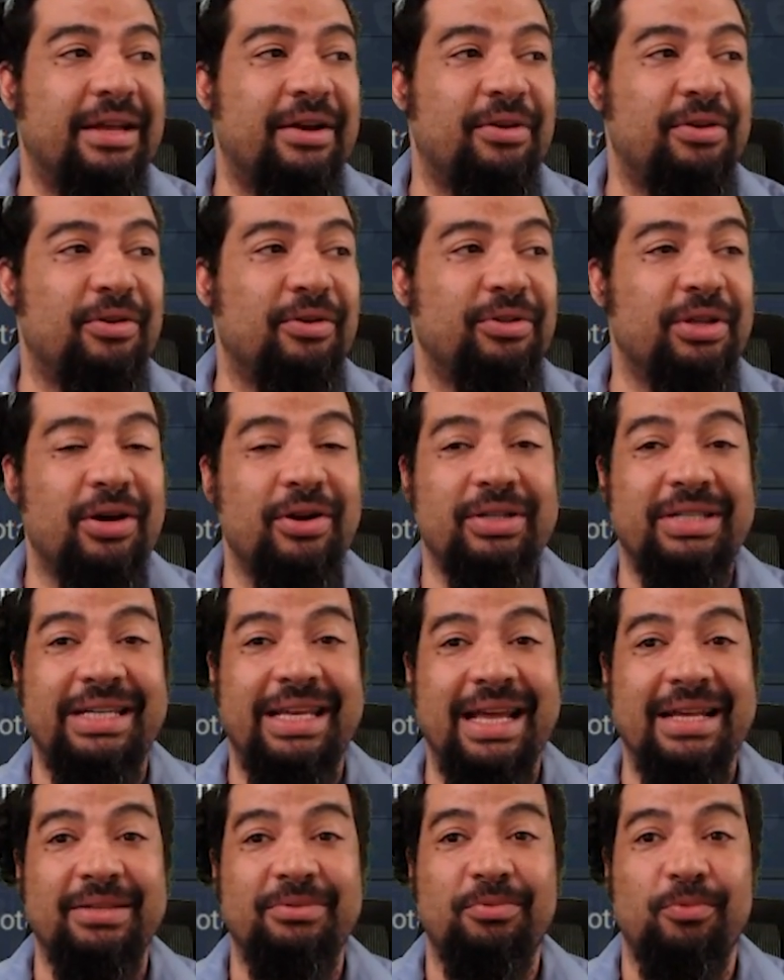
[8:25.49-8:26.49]
Now, you'll notice
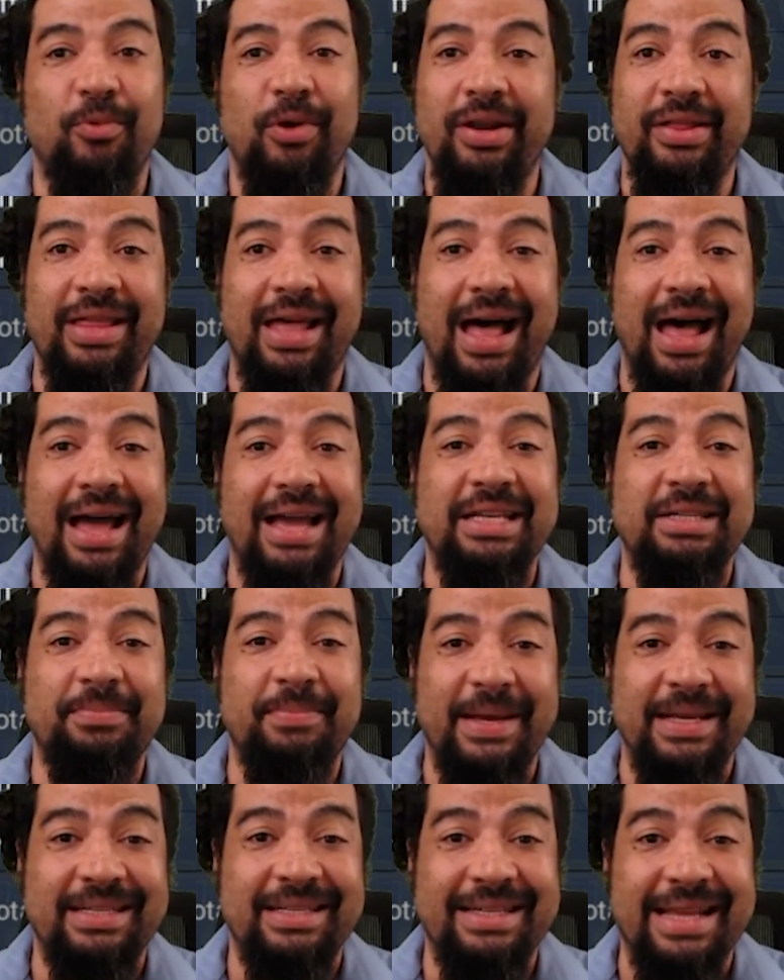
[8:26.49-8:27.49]
he has one of the highest
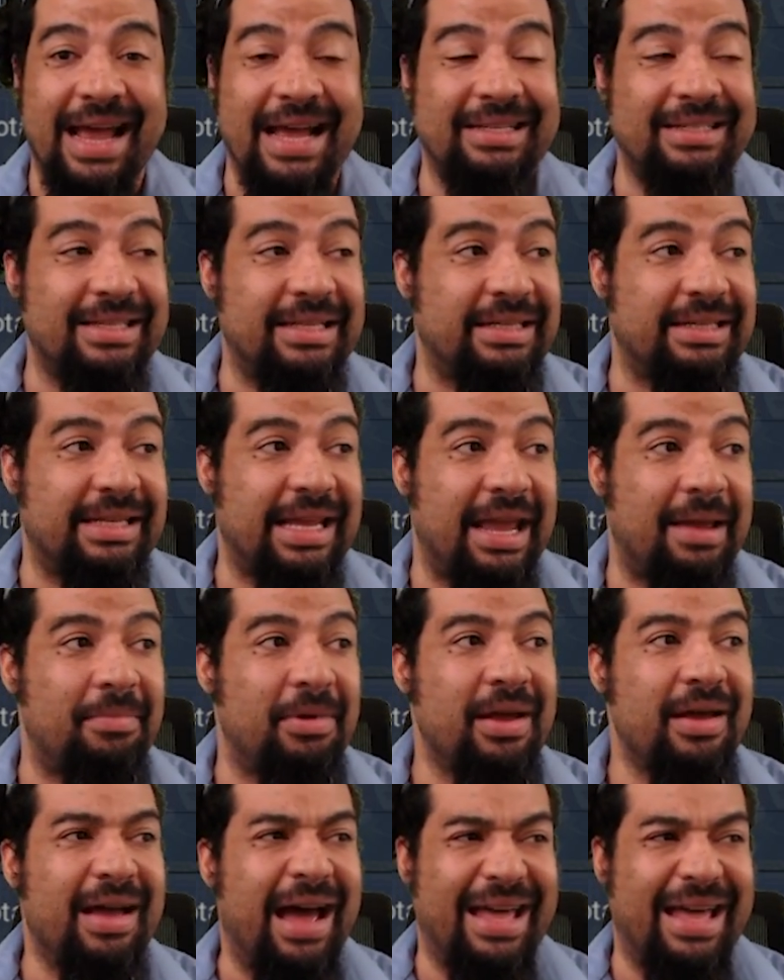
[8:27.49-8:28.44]
base attacks in this game.